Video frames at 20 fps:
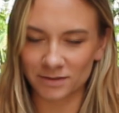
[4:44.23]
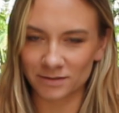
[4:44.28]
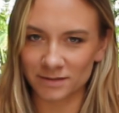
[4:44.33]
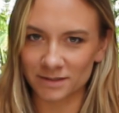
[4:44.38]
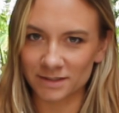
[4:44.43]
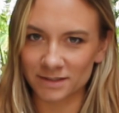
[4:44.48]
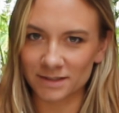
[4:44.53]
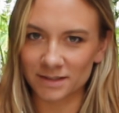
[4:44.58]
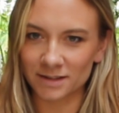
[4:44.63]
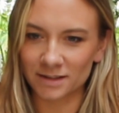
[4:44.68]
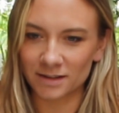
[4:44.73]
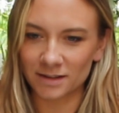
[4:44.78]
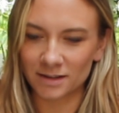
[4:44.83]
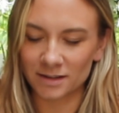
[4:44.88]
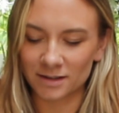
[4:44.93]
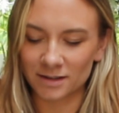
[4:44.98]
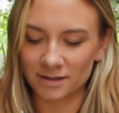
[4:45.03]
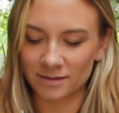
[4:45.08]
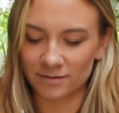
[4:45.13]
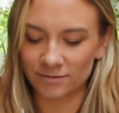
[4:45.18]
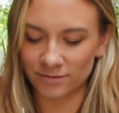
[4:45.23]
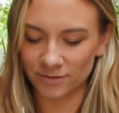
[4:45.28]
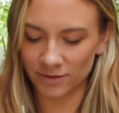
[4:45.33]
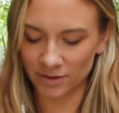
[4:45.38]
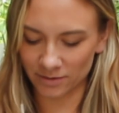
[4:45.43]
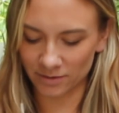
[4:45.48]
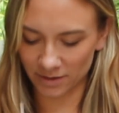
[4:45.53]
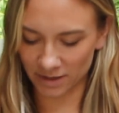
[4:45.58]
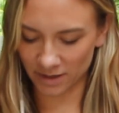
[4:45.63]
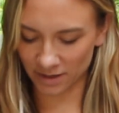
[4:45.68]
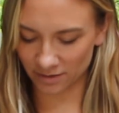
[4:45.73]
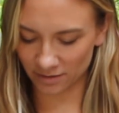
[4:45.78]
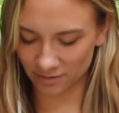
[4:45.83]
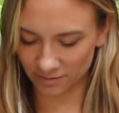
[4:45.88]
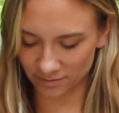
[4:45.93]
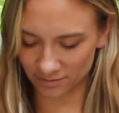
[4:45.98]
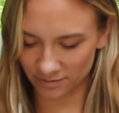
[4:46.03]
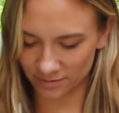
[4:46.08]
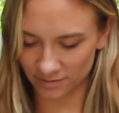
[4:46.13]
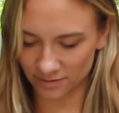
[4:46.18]
was flowing
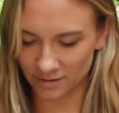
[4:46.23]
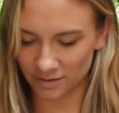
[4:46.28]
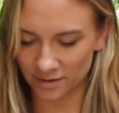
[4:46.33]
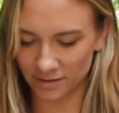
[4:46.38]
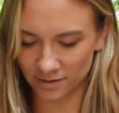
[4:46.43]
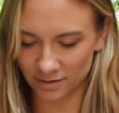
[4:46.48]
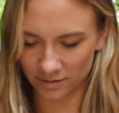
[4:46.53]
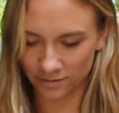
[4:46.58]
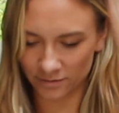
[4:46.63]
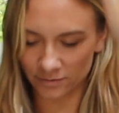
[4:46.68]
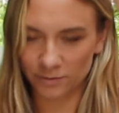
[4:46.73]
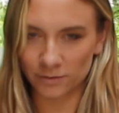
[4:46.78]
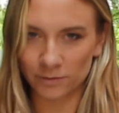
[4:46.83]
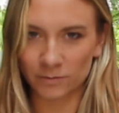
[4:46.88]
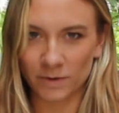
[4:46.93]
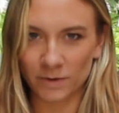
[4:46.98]
out through